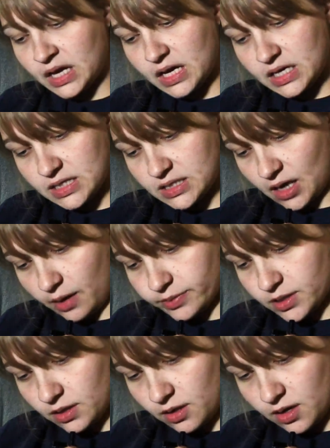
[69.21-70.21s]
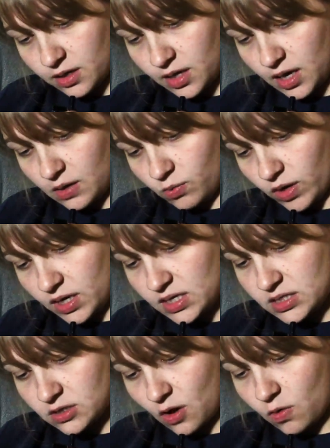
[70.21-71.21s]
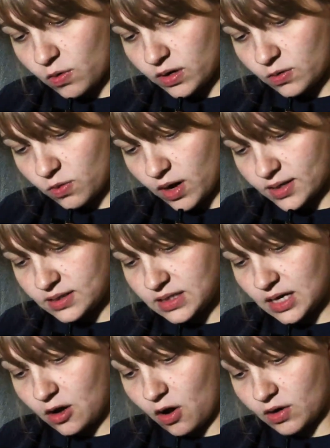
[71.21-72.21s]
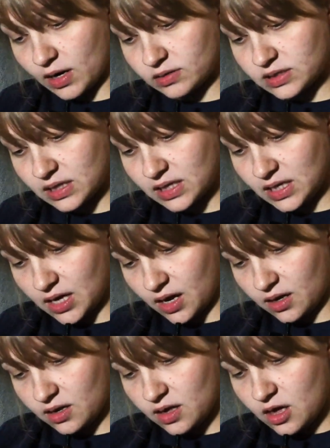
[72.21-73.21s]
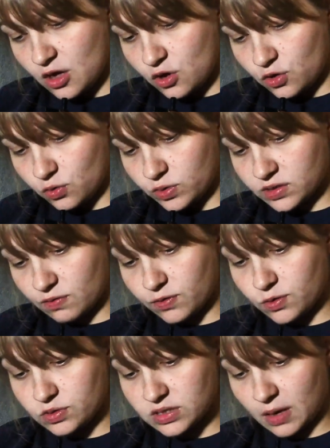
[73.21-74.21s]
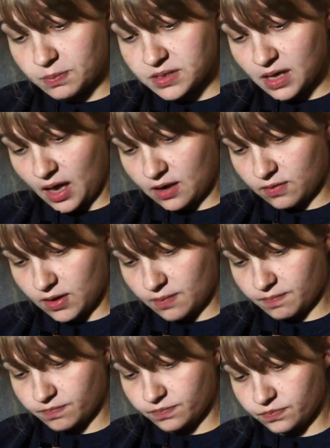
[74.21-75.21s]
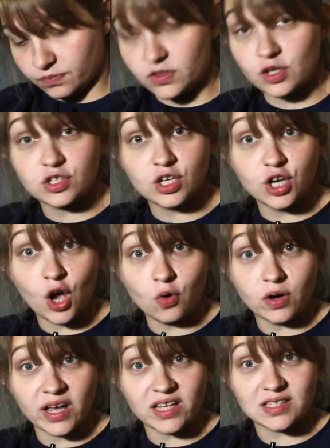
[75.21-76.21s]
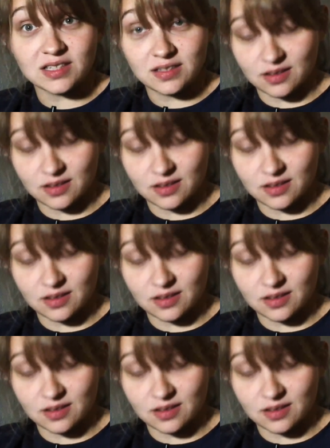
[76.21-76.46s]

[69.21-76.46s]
He stopped to look, and when he saw what it was, he called out to Lina, who was a few steps ahead of him. "There's a notice!"